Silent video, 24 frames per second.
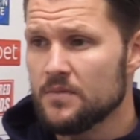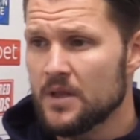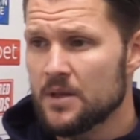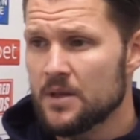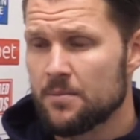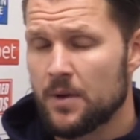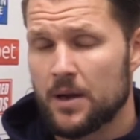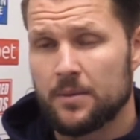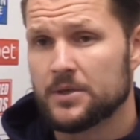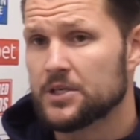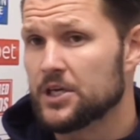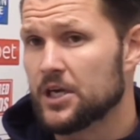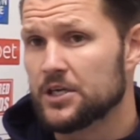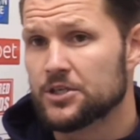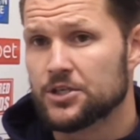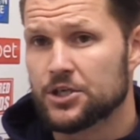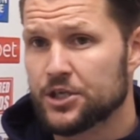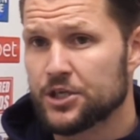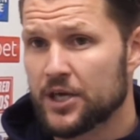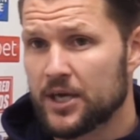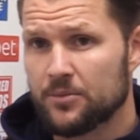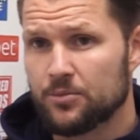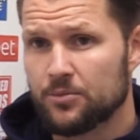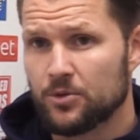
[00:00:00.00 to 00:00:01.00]
maybe change
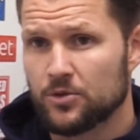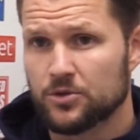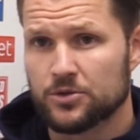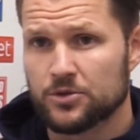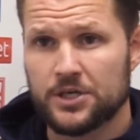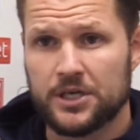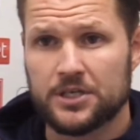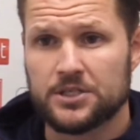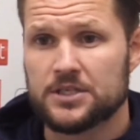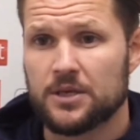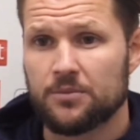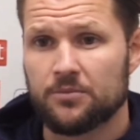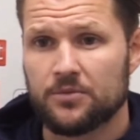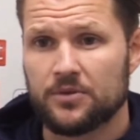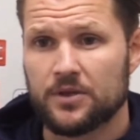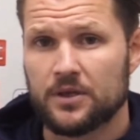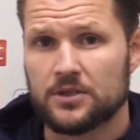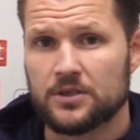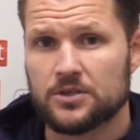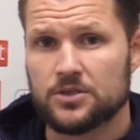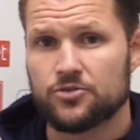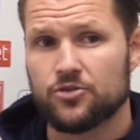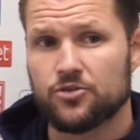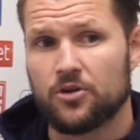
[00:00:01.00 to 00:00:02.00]
a shape or change
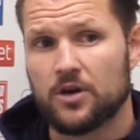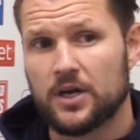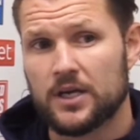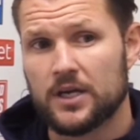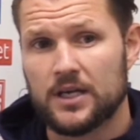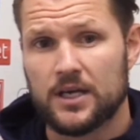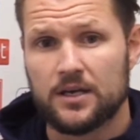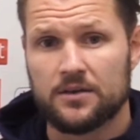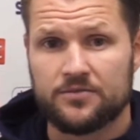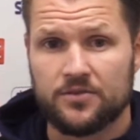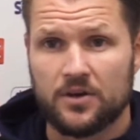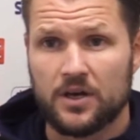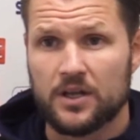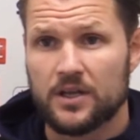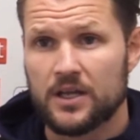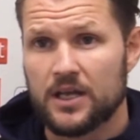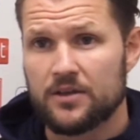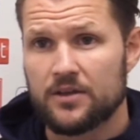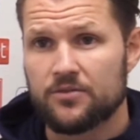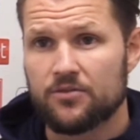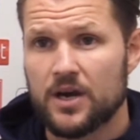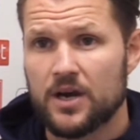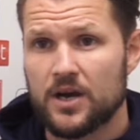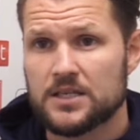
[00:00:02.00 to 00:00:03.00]
something to try and nullify
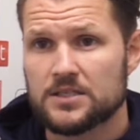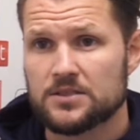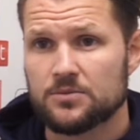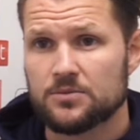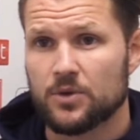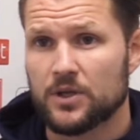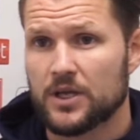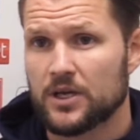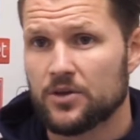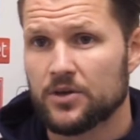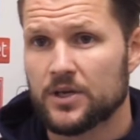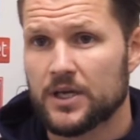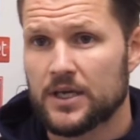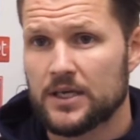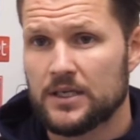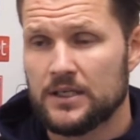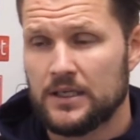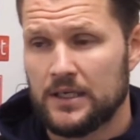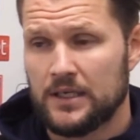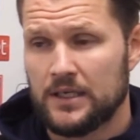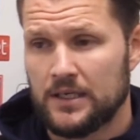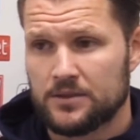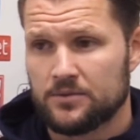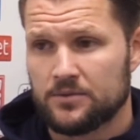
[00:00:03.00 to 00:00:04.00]
their threats and what they're good at.
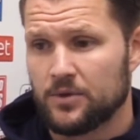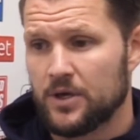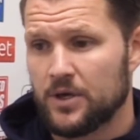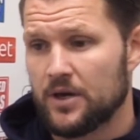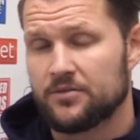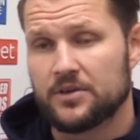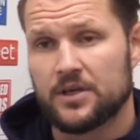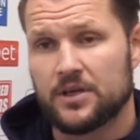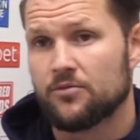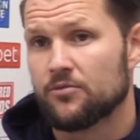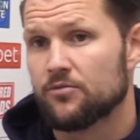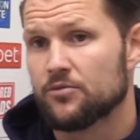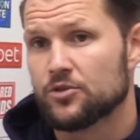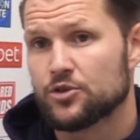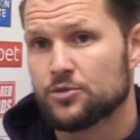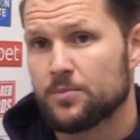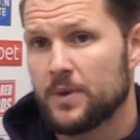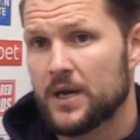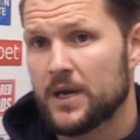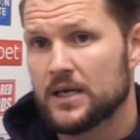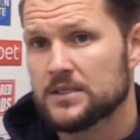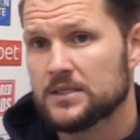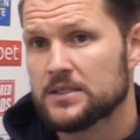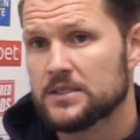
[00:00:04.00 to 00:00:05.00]
You have to give them
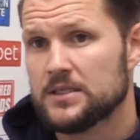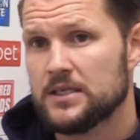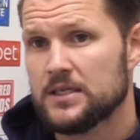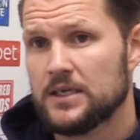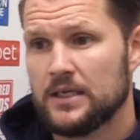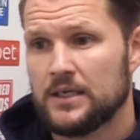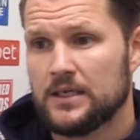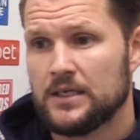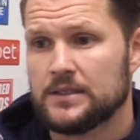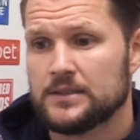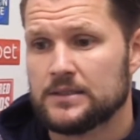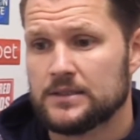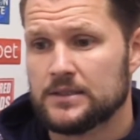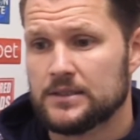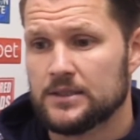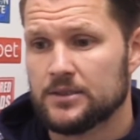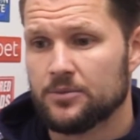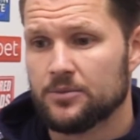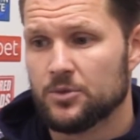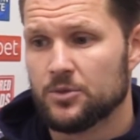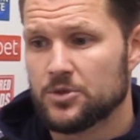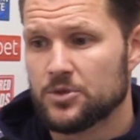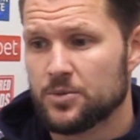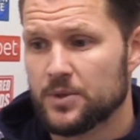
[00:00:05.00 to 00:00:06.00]
respect,
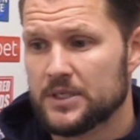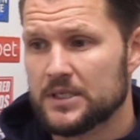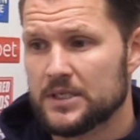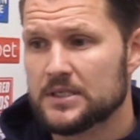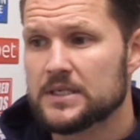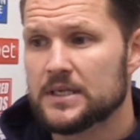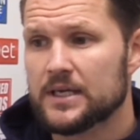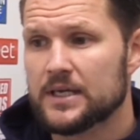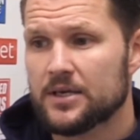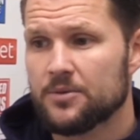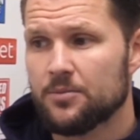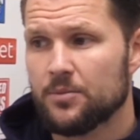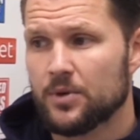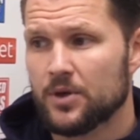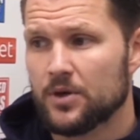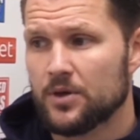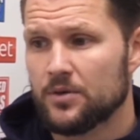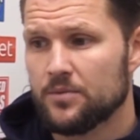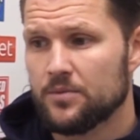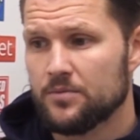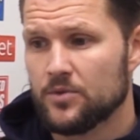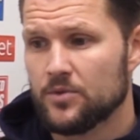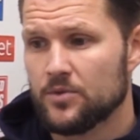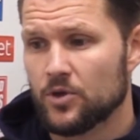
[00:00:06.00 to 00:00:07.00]
which we did today,
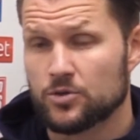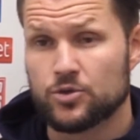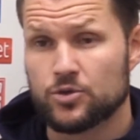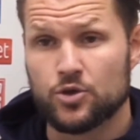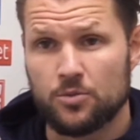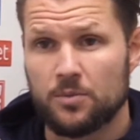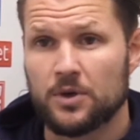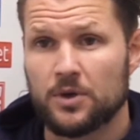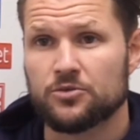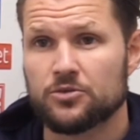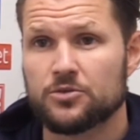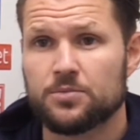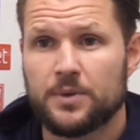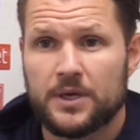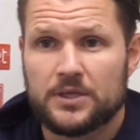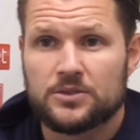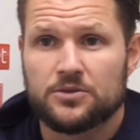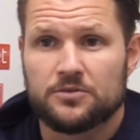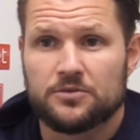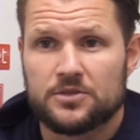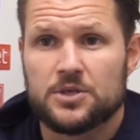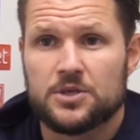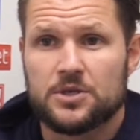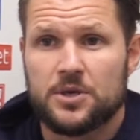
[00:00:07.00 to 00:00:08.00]
but not too much
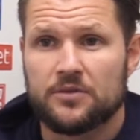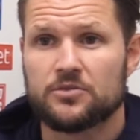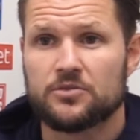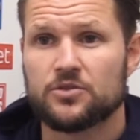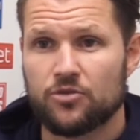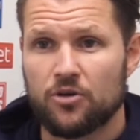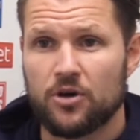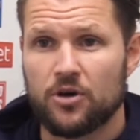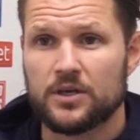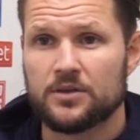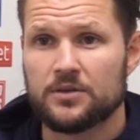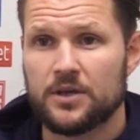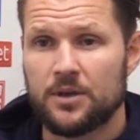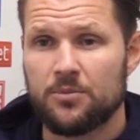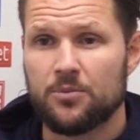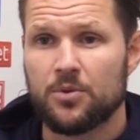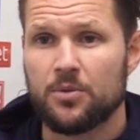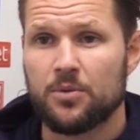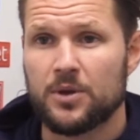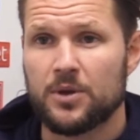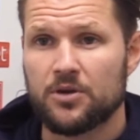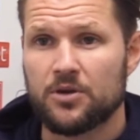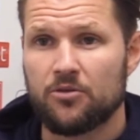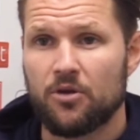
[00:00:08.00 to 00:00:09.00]
respect. Obviously you have to try and
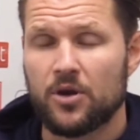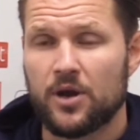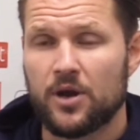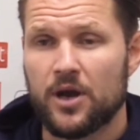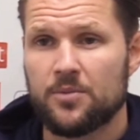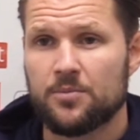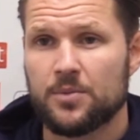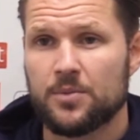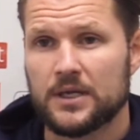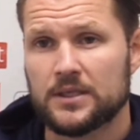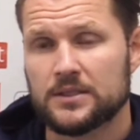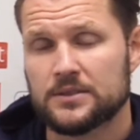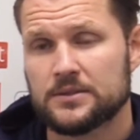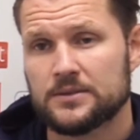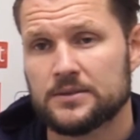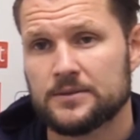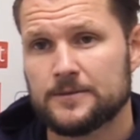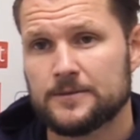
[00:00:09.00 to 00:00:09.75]
implement your own game plan.